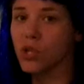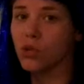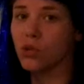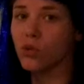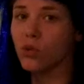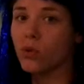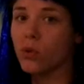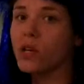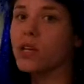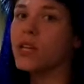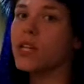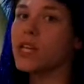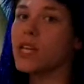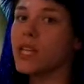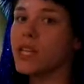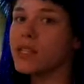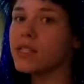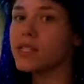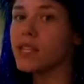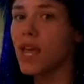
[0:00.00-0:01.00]
2
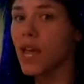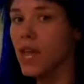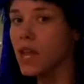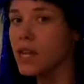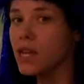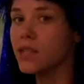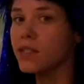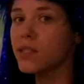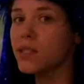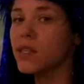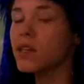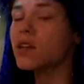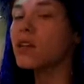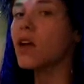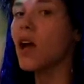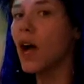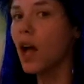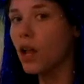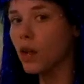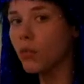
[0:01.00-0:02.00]
is 8.
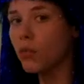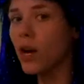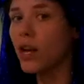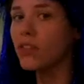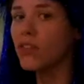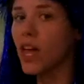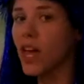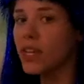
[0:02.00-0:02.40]
I'll write